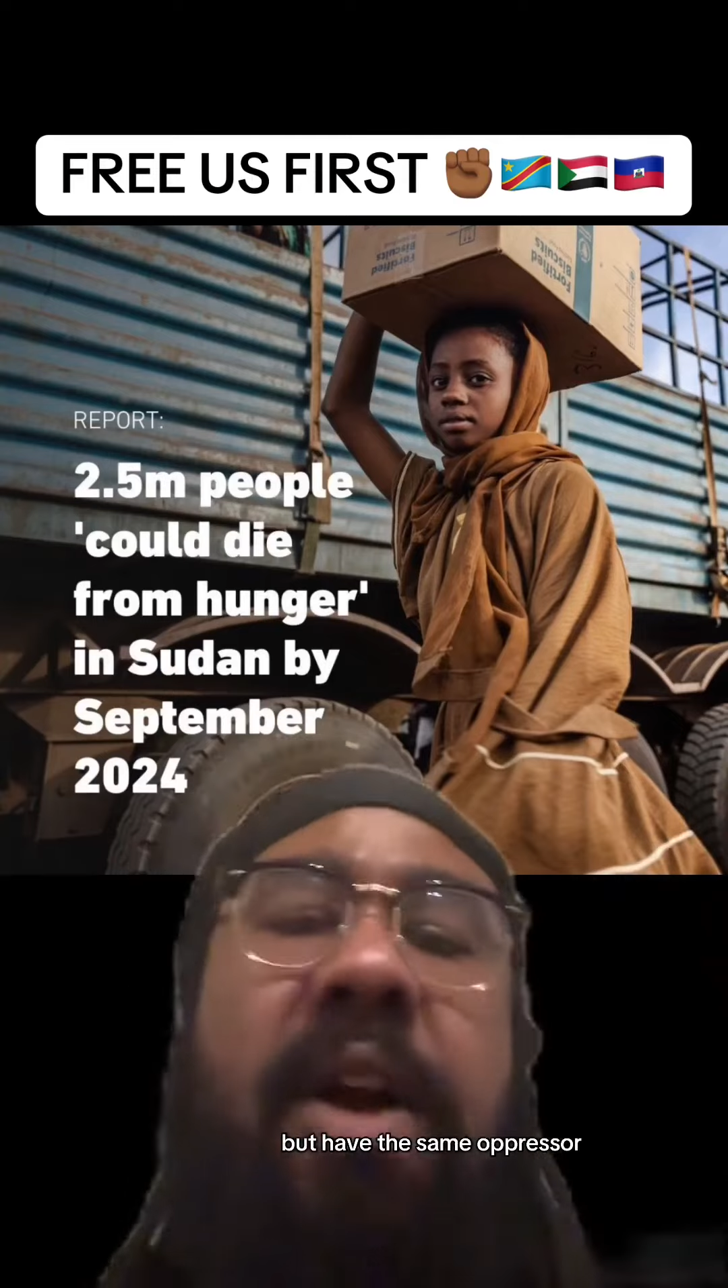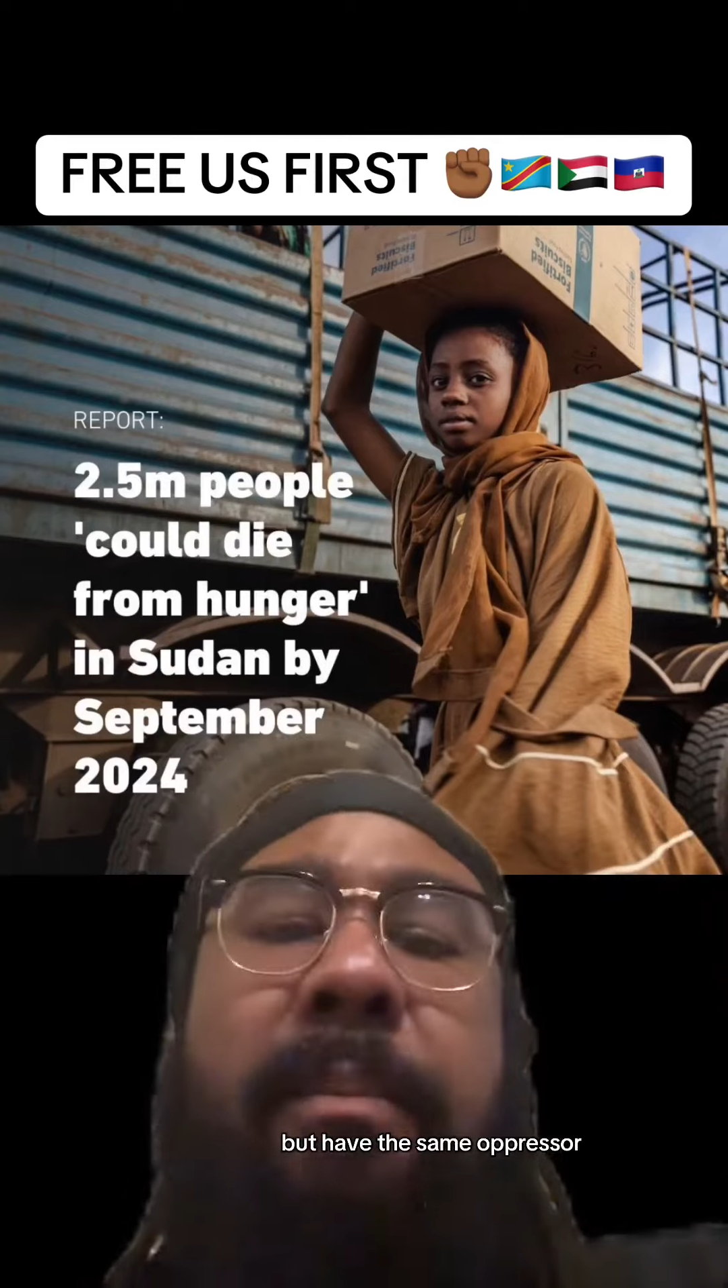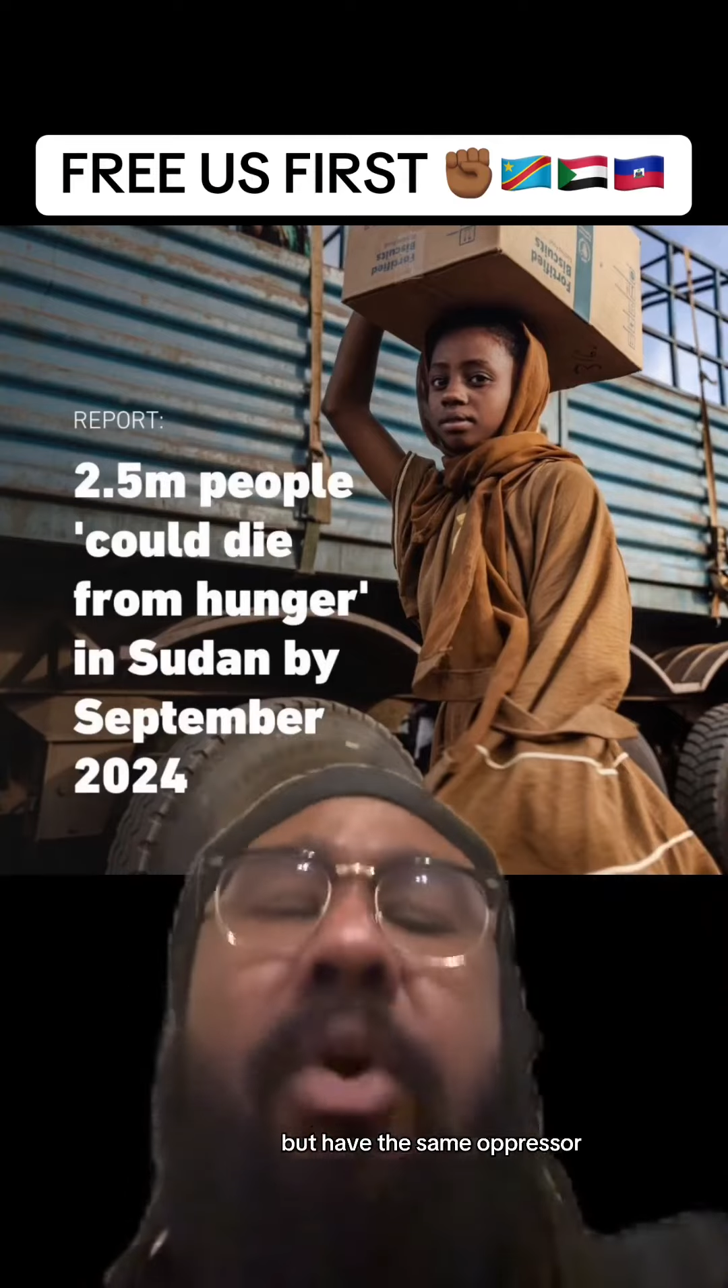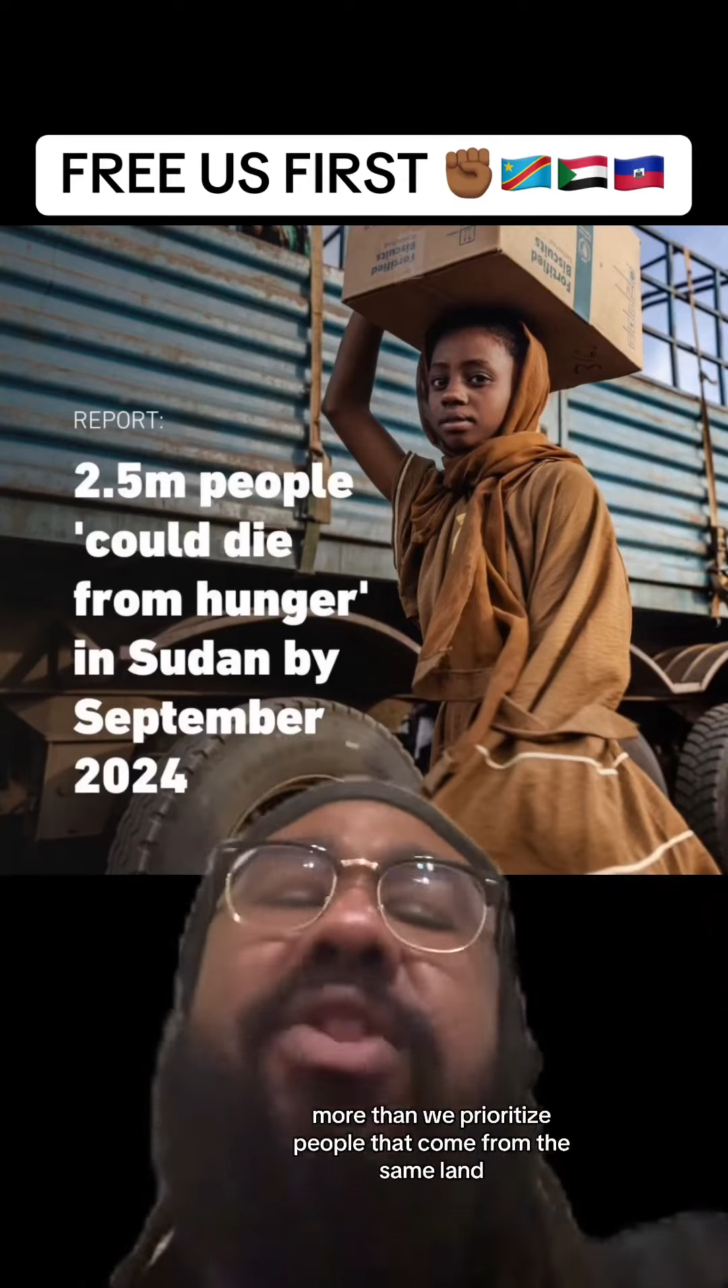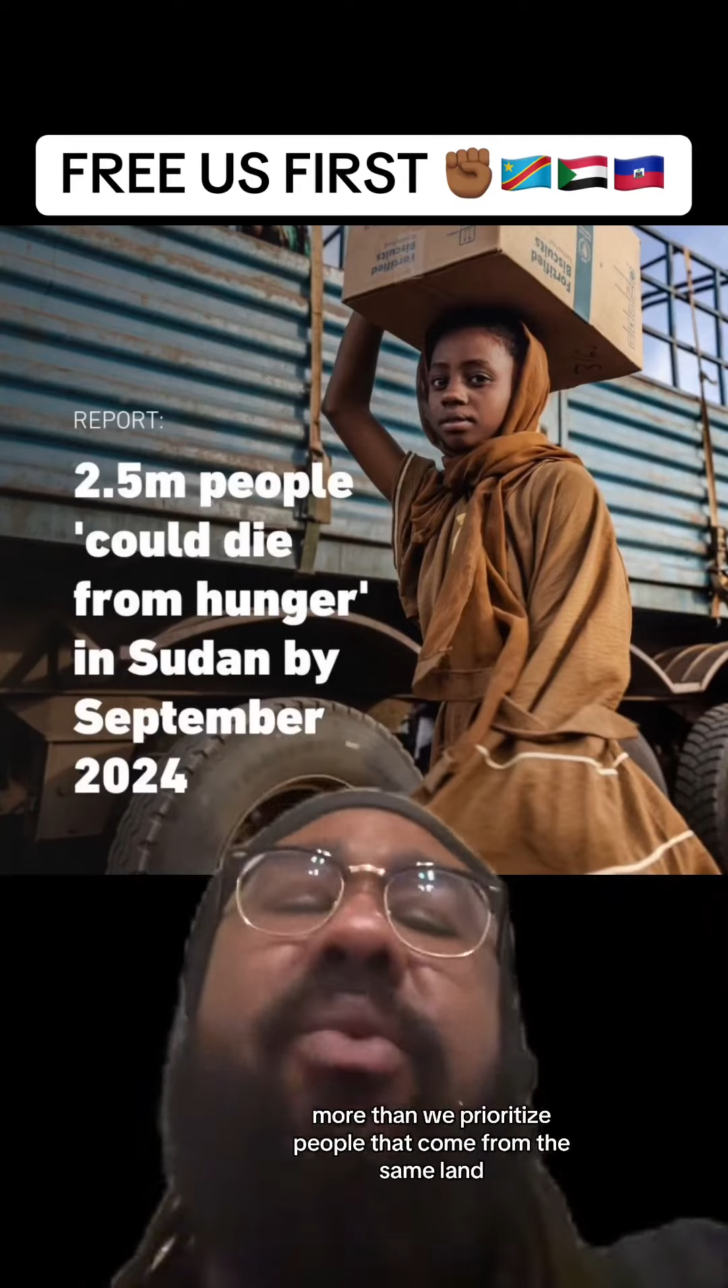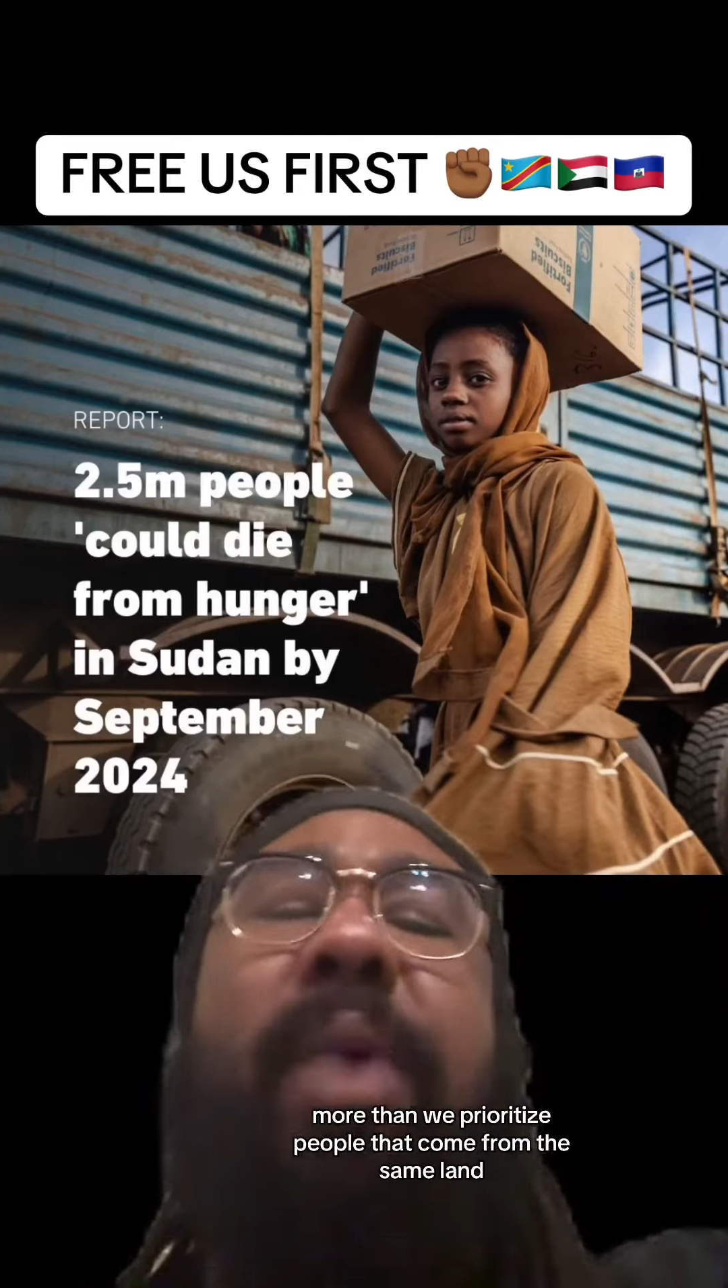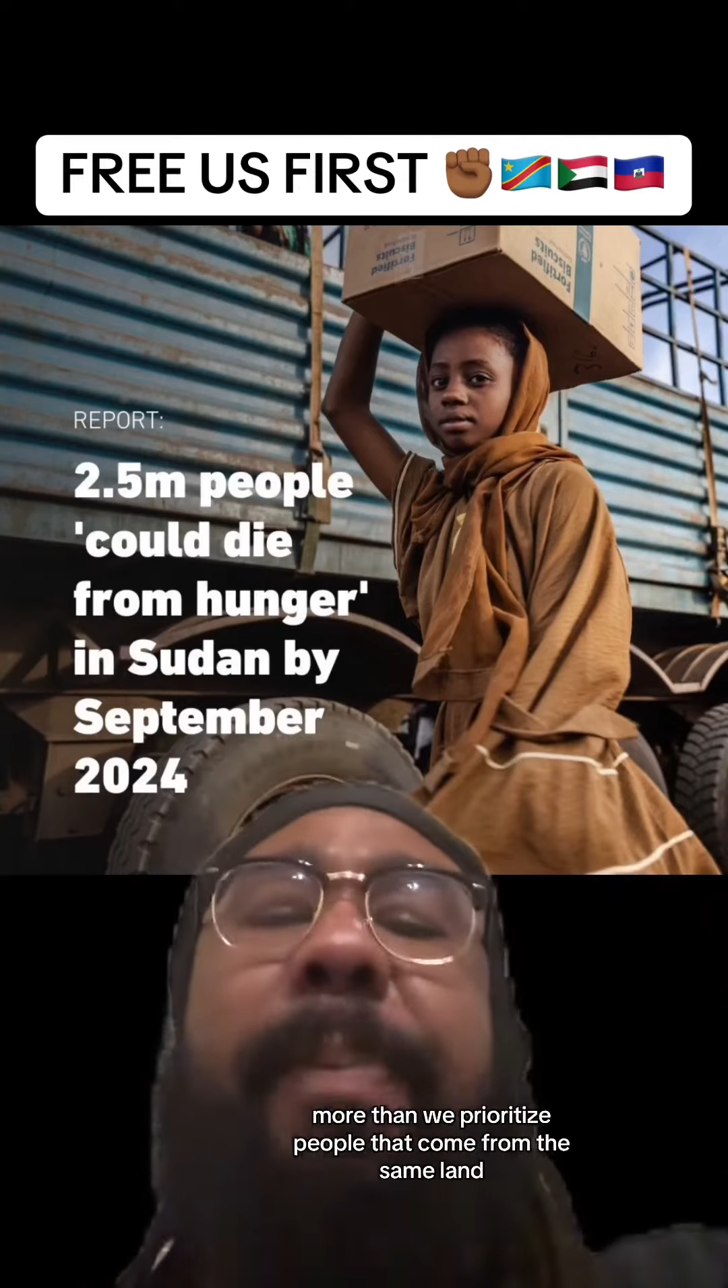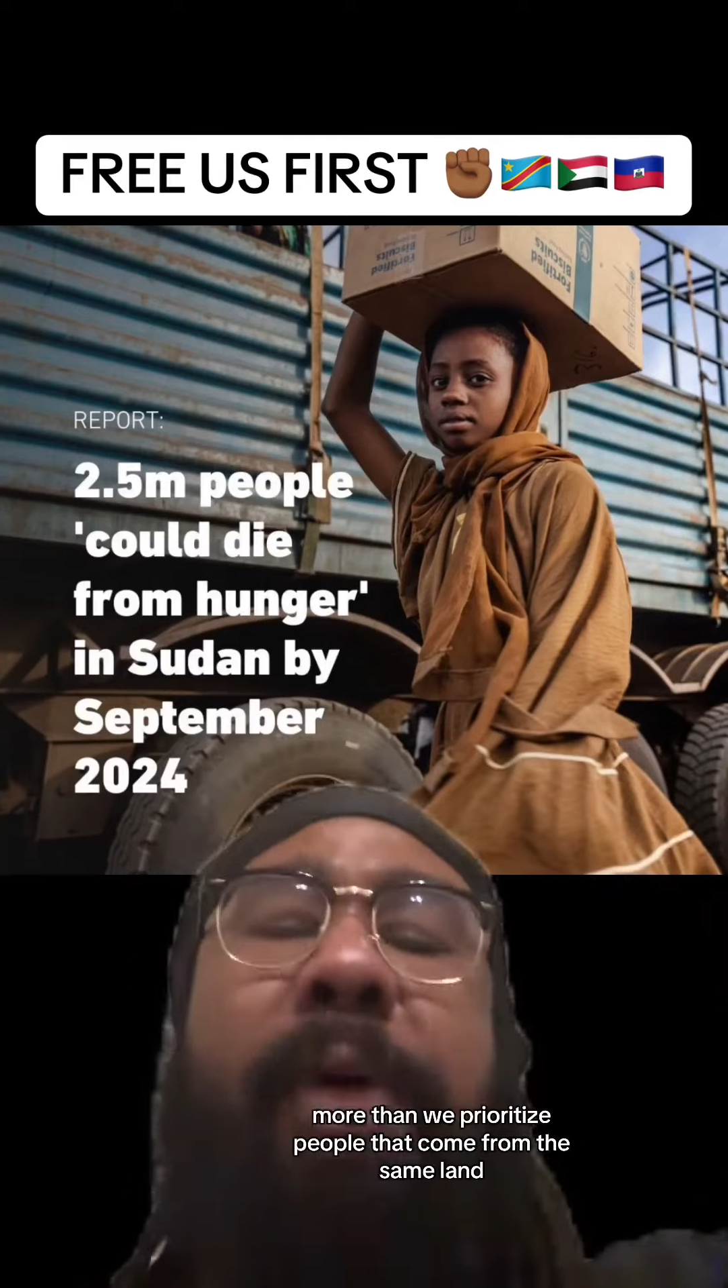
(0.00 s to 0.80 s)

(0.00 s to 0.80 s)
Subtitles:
more than we